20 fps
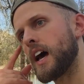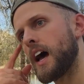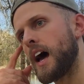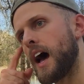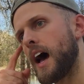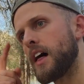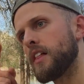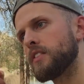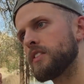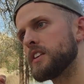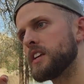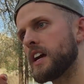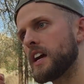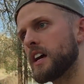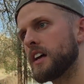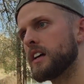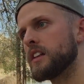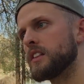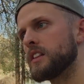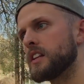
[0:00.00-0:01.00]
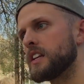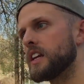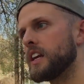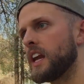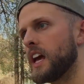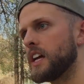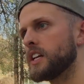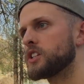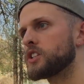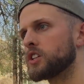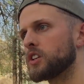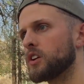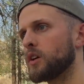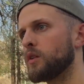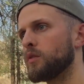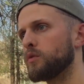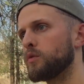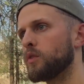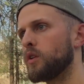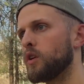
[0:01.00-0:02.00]
at the nature
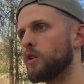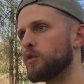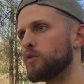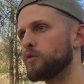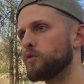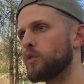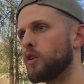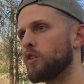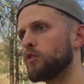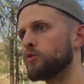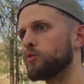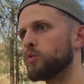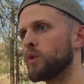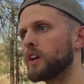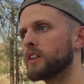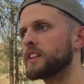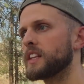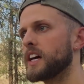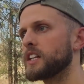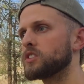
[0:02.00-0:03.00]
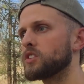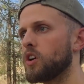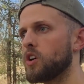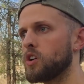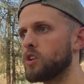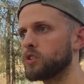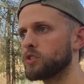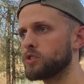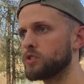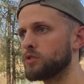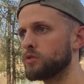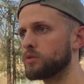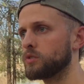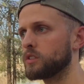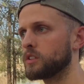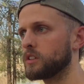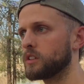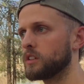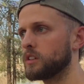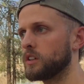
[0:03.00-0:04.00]
of what that's all
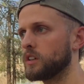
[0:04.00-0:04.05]
choosing.